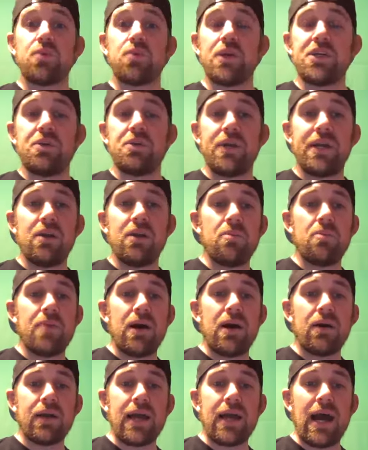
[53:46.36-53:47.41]
what you hear
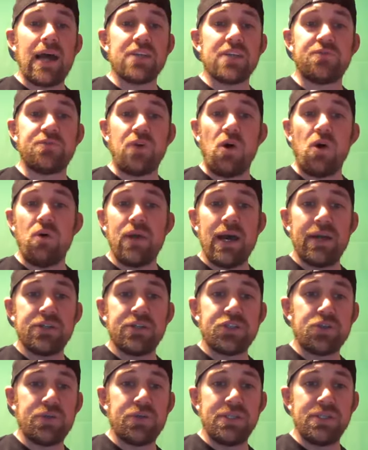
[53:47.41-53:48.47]
about guys falling out of
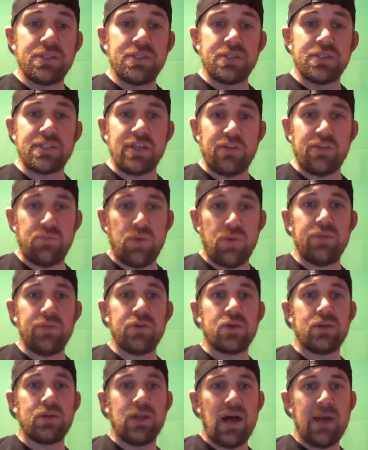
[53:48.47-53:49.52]
trees and stuff while they're
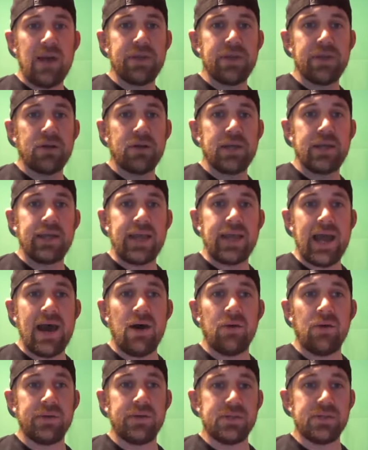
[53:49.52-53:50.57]
climbing or getting
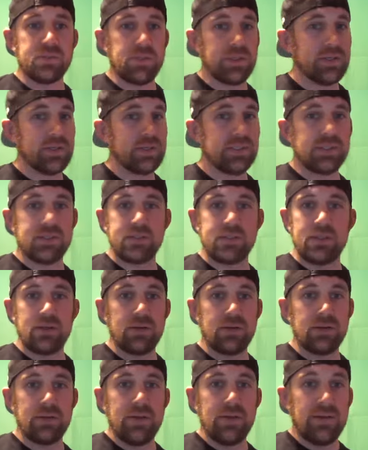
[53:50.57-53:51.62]
out is because they're,
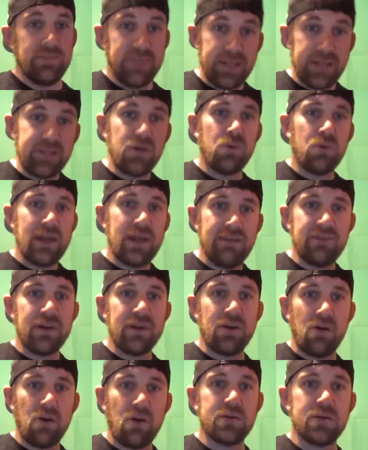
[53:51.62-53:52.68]
they don't have that
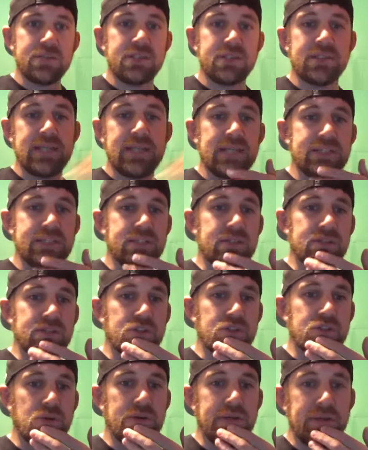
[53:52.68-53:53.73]
harness attached to the
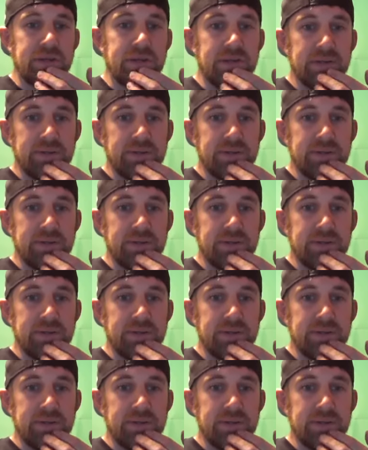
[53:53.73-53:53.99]
tree.